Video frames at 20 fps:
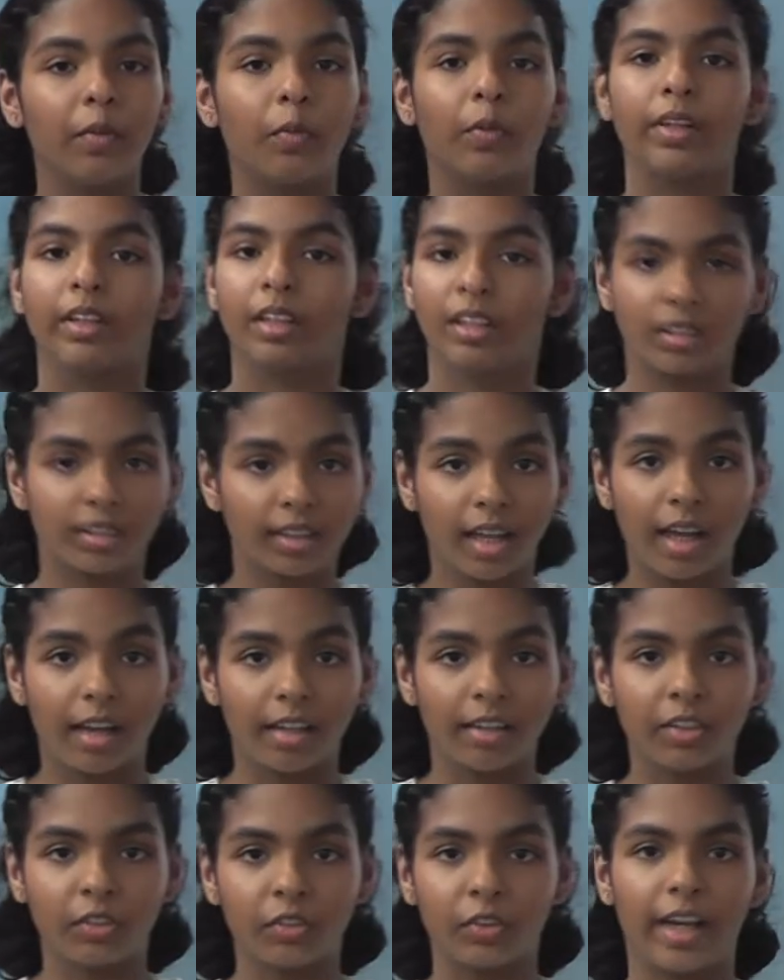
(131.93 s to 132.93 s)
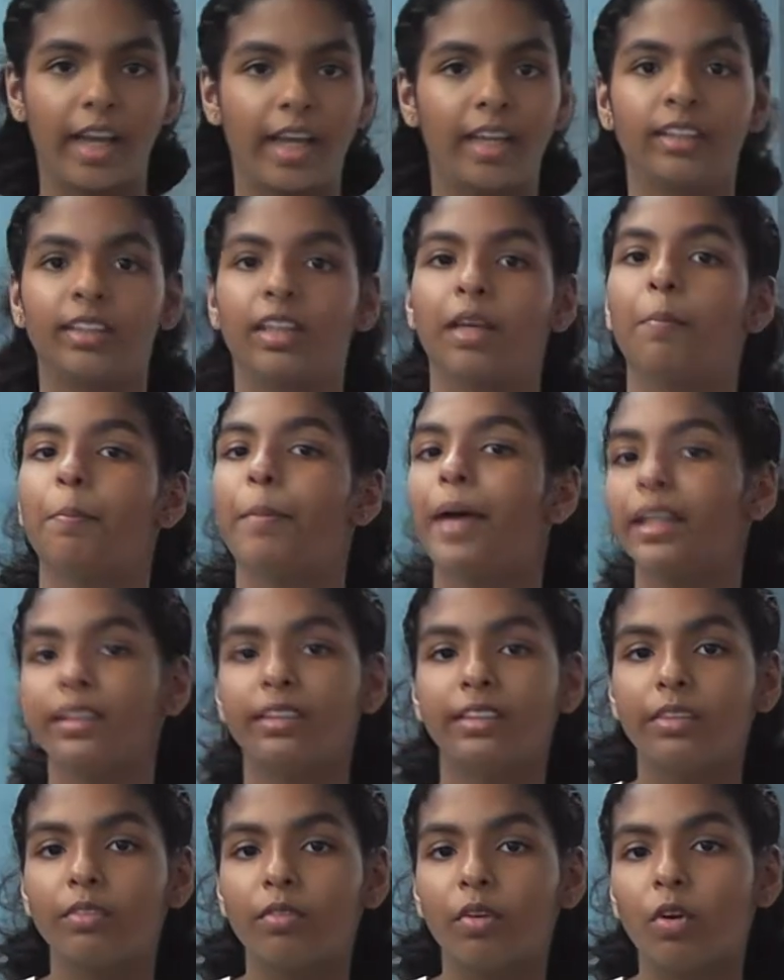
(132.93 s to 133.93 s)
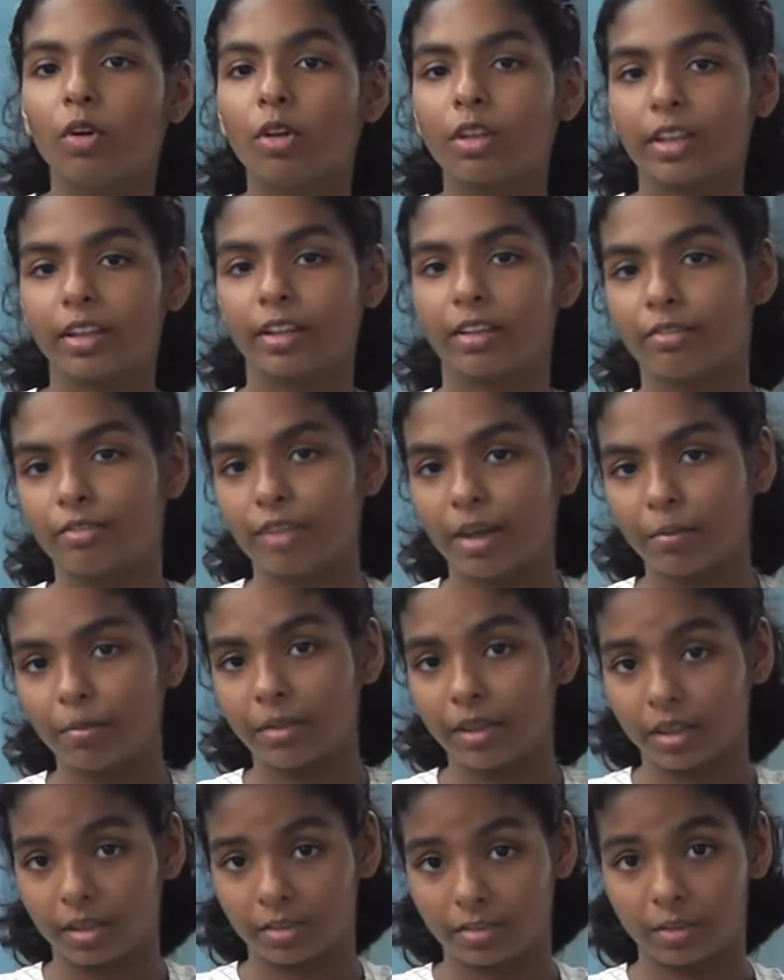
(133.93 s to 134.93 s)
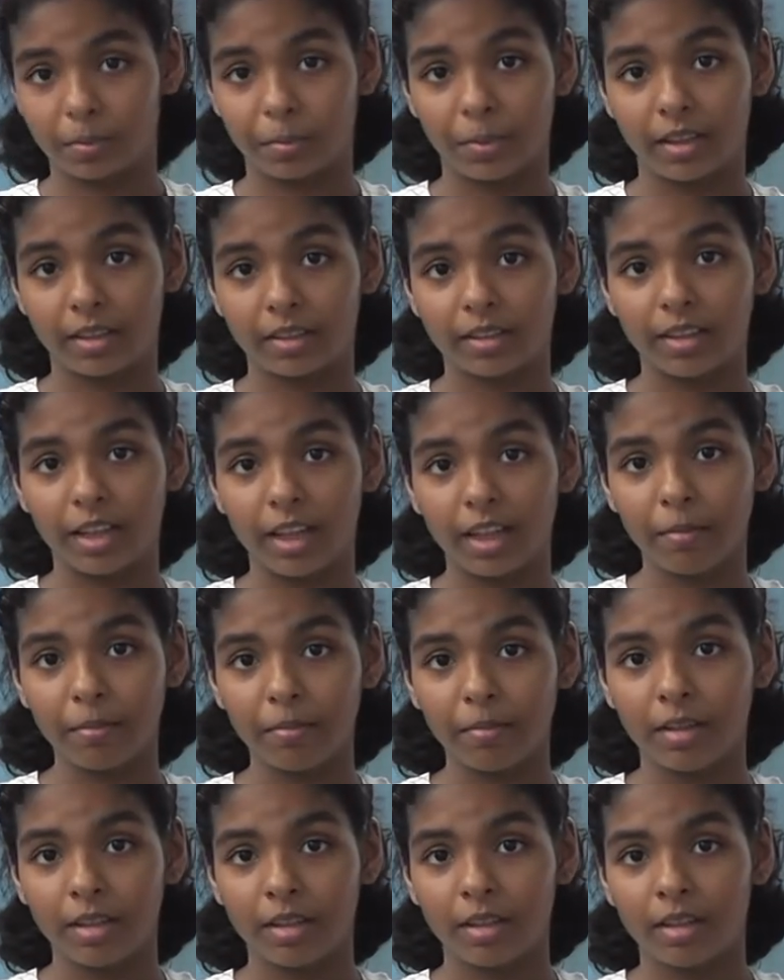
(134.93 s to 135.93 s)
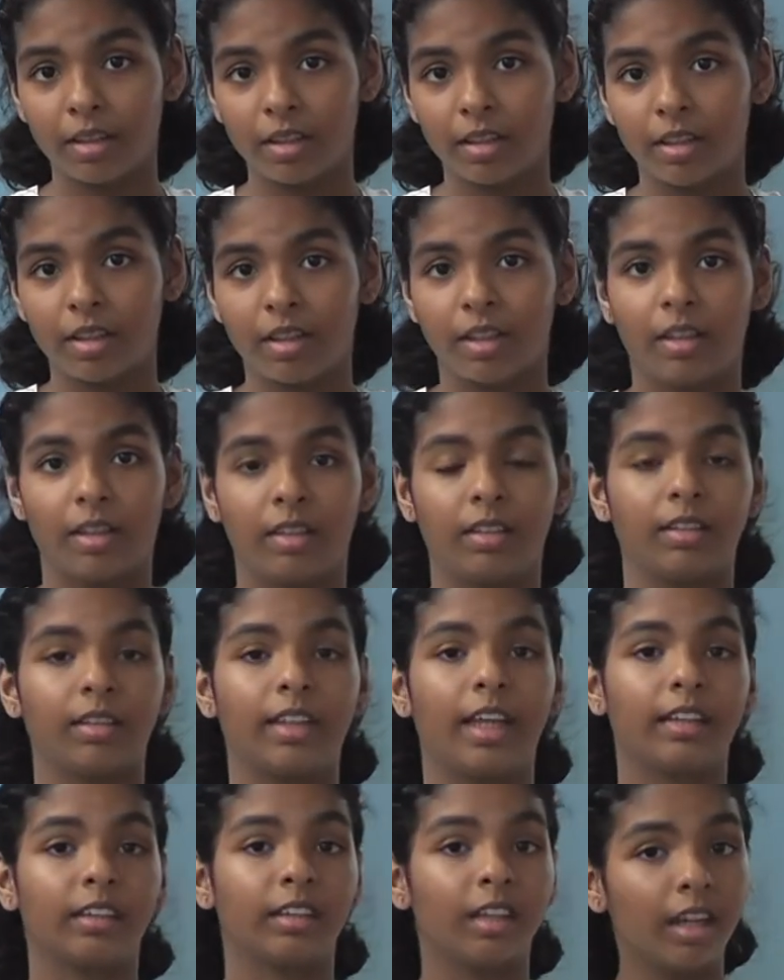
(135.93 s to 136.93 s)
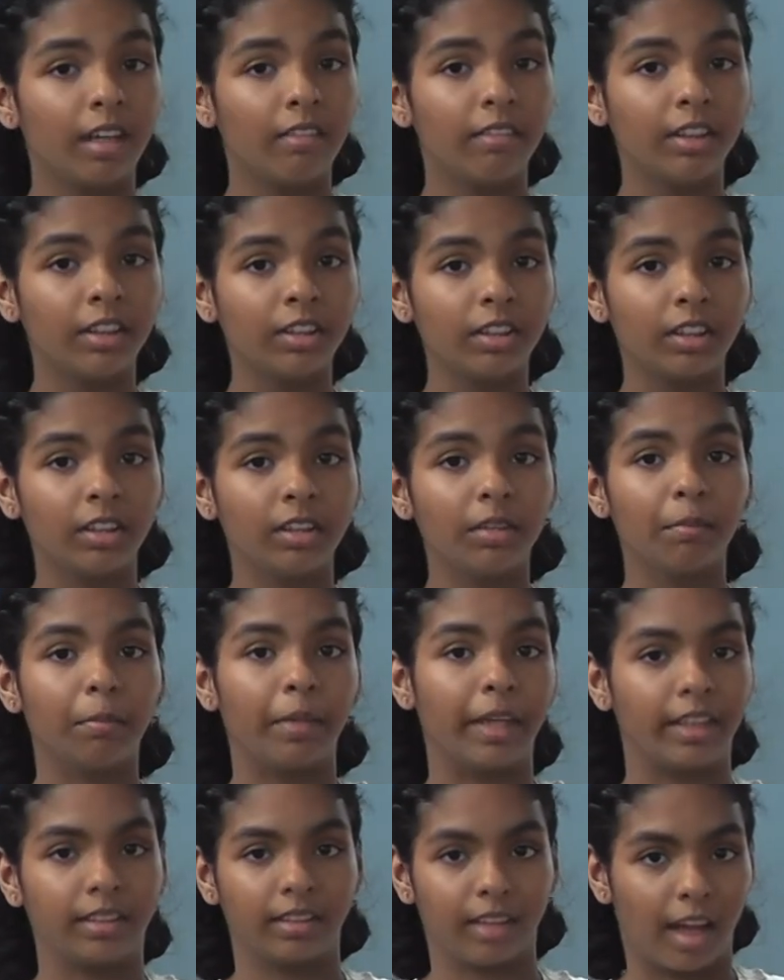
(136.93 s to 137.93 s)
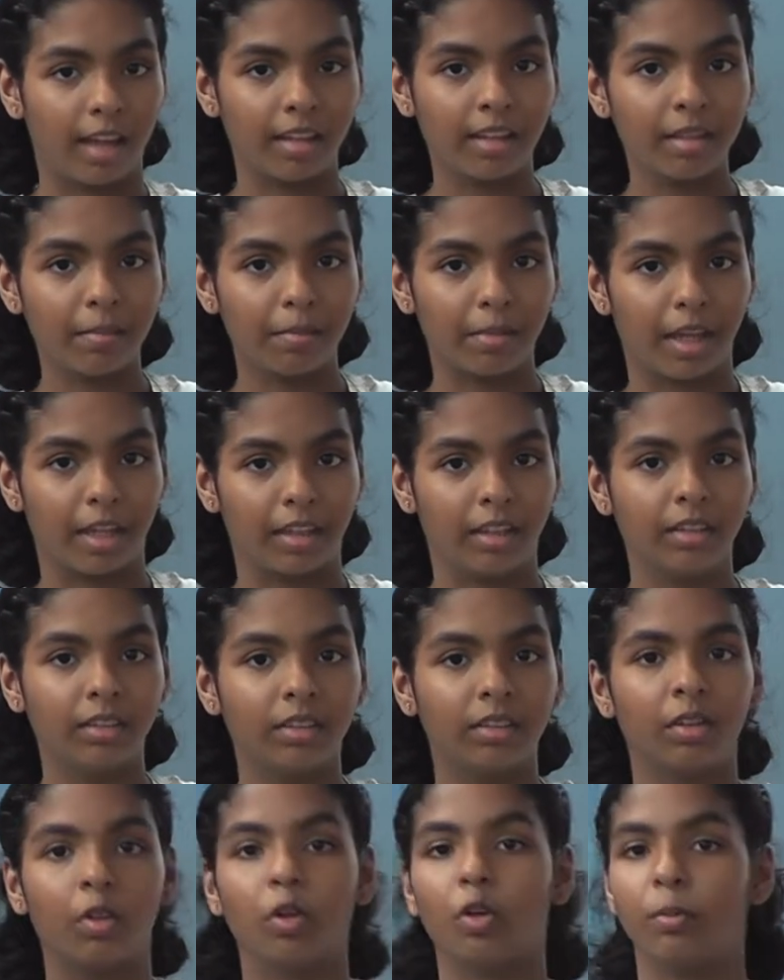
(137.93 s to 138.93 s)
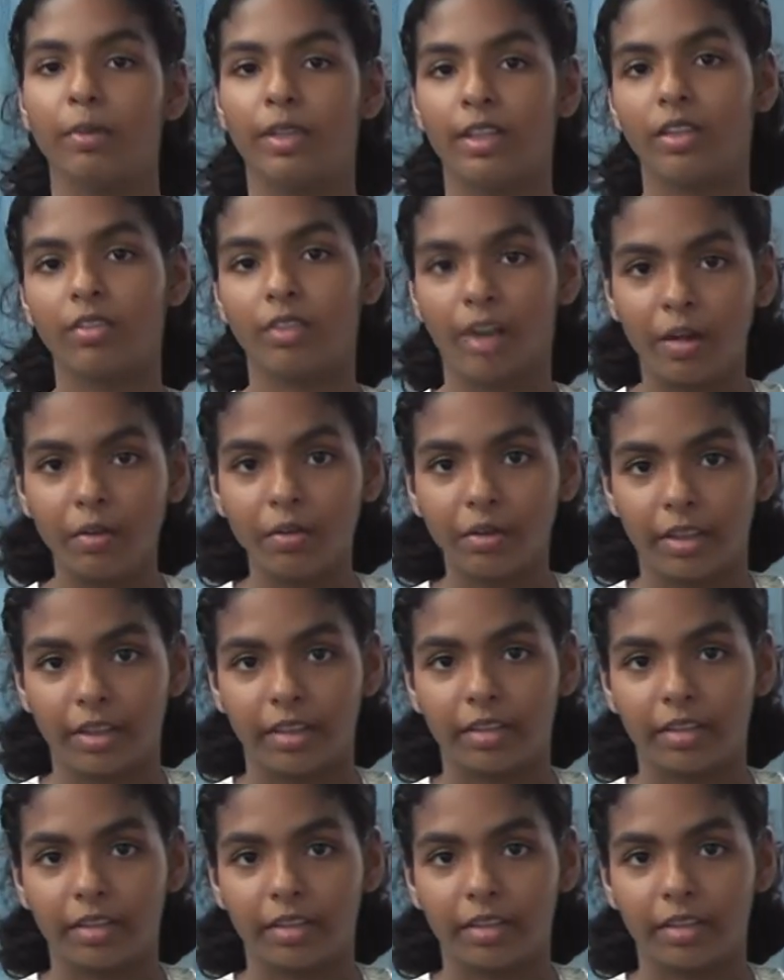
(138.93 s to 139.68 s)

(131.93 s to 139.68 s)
when the sun creates a massive hole in the fabric of space-time, that curvature makes other planets orbit around